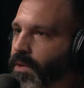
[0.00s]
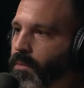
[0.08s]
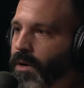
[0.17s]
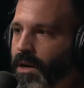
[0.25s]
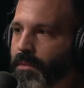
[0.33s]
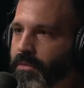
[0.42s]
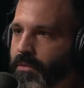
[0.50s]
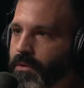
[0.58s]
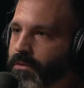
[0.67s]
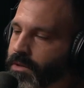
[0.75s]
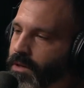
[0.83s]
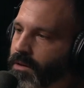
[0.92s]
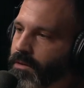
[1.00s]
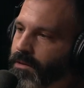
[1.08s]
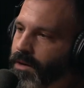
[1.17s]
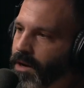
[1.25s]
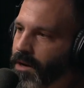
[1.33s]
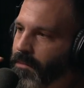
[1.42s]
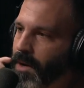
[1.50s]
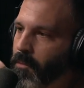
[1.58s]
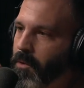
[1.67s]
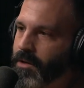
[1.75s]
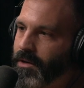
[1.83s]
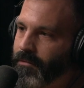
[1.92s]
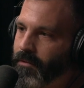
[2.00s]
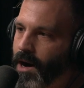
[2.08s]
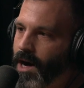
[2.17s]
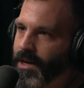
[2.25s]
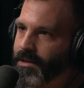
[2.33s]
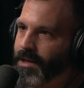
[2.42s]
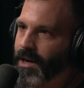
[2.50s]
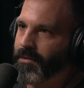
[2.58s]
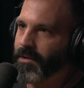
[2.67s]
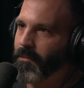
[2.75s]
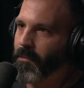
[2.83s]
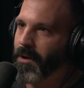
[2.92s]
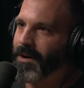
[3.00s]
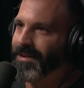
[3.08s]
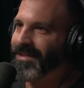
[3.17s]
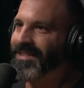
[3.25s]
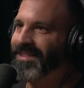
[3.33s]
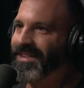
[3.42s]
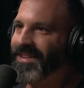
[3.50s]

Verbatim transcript: You want to come through. So um, mm -hmm. I wouldn't advise having one